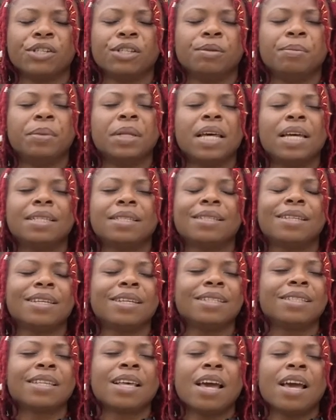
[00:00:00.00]
blessings
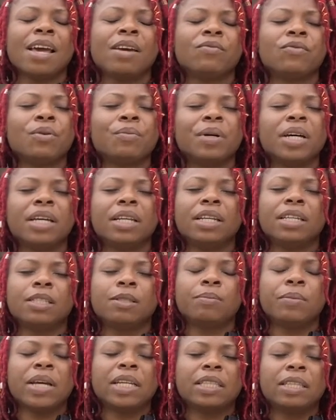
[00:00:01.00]
from
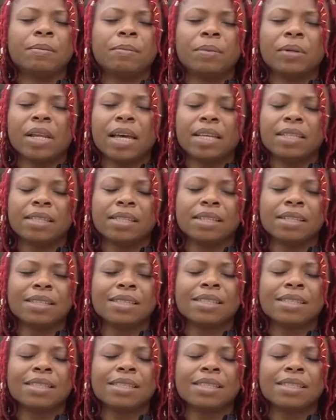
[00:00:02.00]
unexpected places.